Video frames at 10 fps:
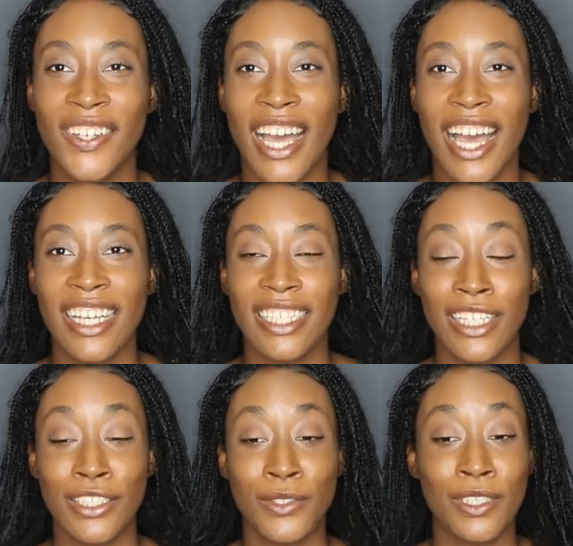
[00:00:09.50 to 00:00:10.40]
guys,
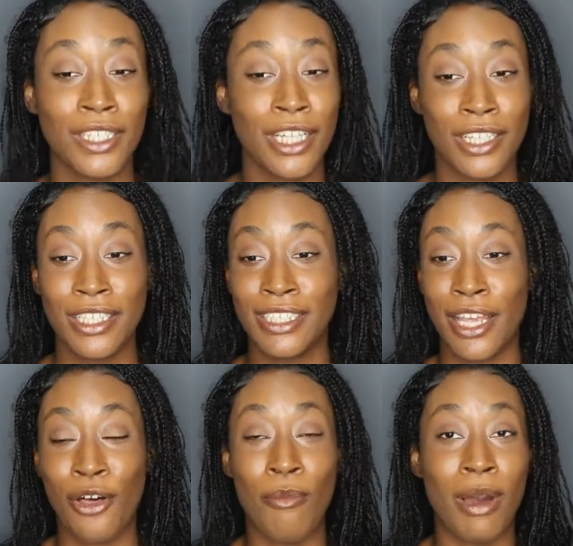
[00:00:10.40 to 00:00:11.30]
as you can clearly
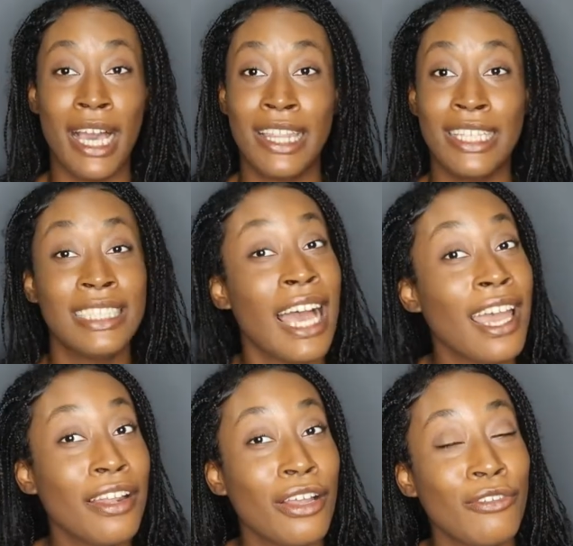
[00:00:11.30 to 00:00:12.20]
tell by the
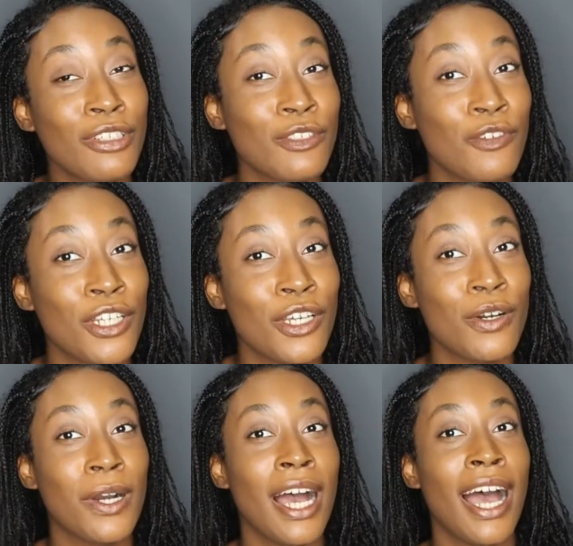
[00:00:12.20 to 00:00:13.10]
title of this
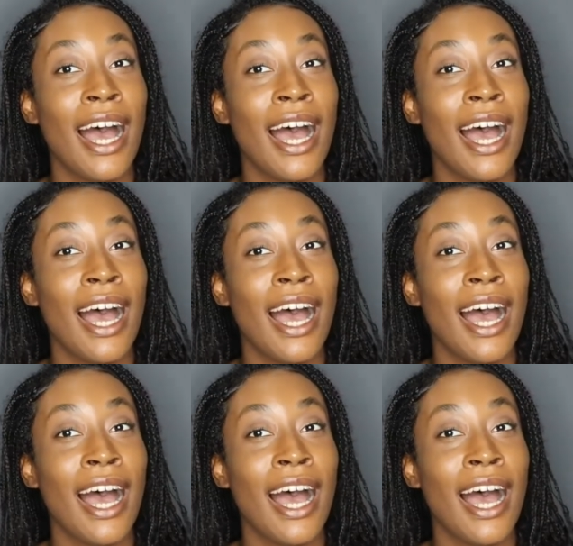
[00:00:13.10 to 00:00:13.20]
video,